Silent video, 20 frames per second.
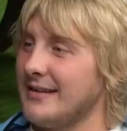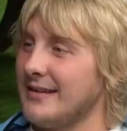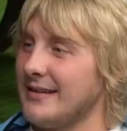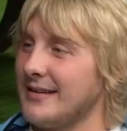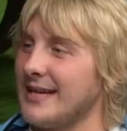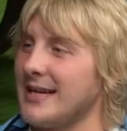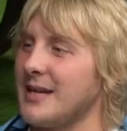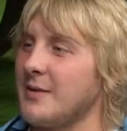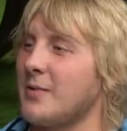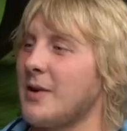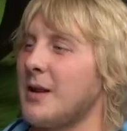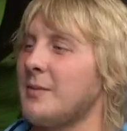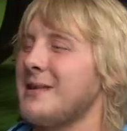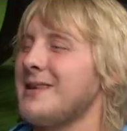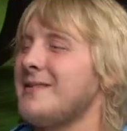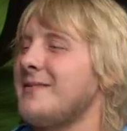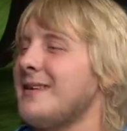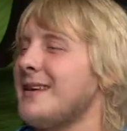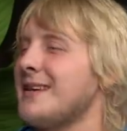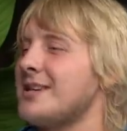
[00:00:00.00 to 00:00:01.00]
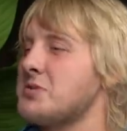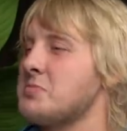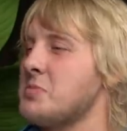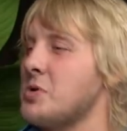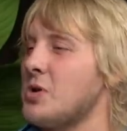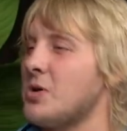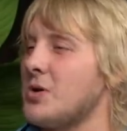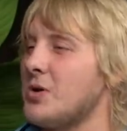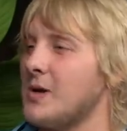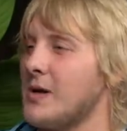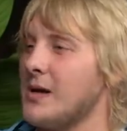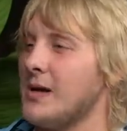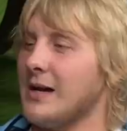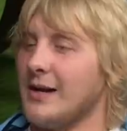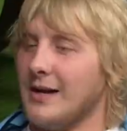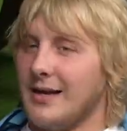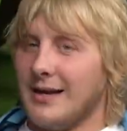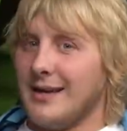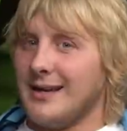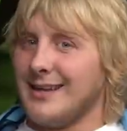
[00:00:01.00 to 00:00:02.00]
Yeah, he probably feels more.
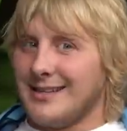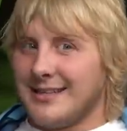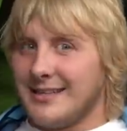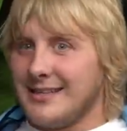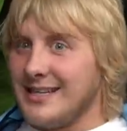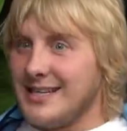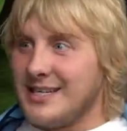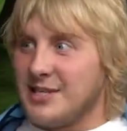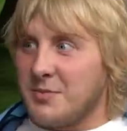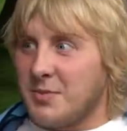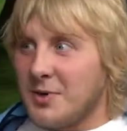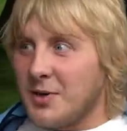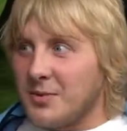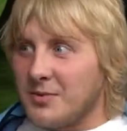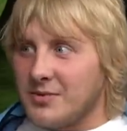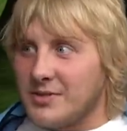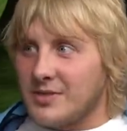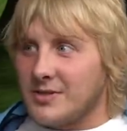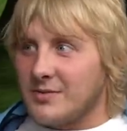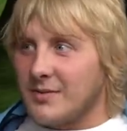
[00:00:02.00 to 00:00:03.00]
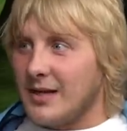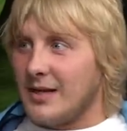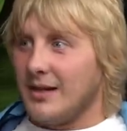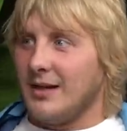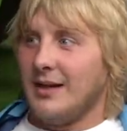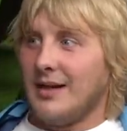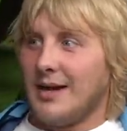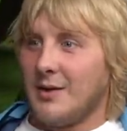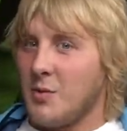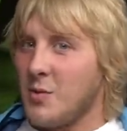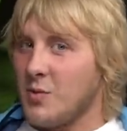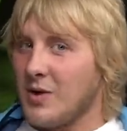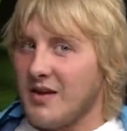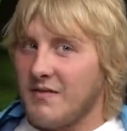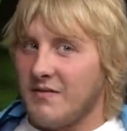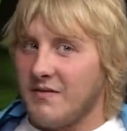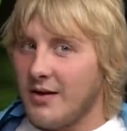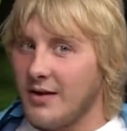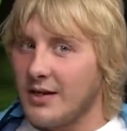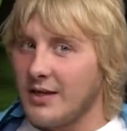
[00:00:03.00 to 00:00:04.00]
These are pros as well. I won't get
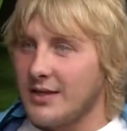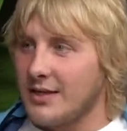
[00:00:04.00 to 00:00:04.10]
volleyed